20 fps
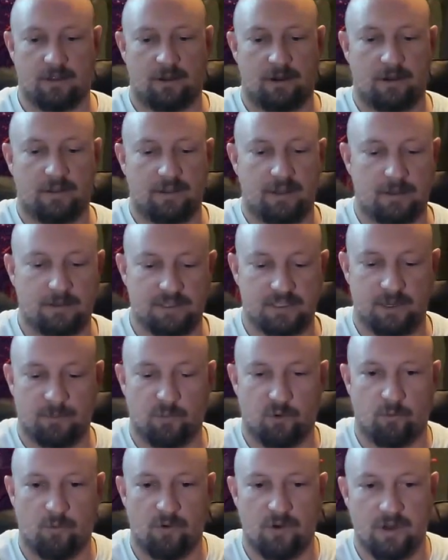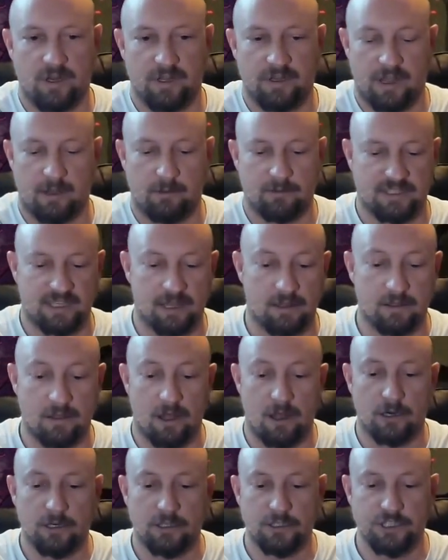Alright, that was number one. That was the
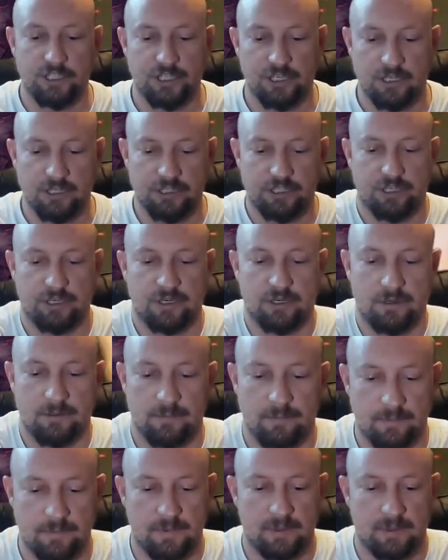large shirt.